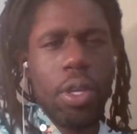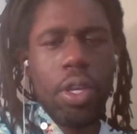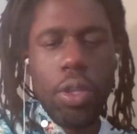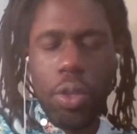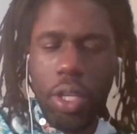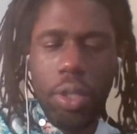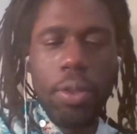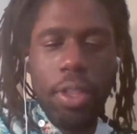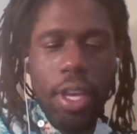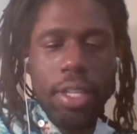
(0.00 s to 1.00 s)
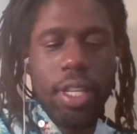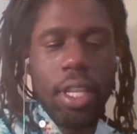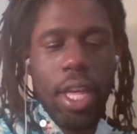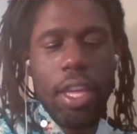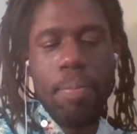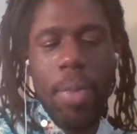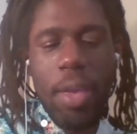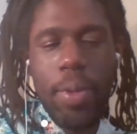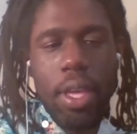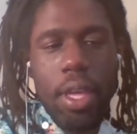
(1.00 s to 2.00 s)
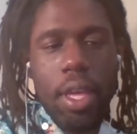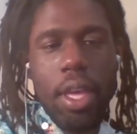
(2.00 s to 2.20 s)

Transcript: you can do this and like maybe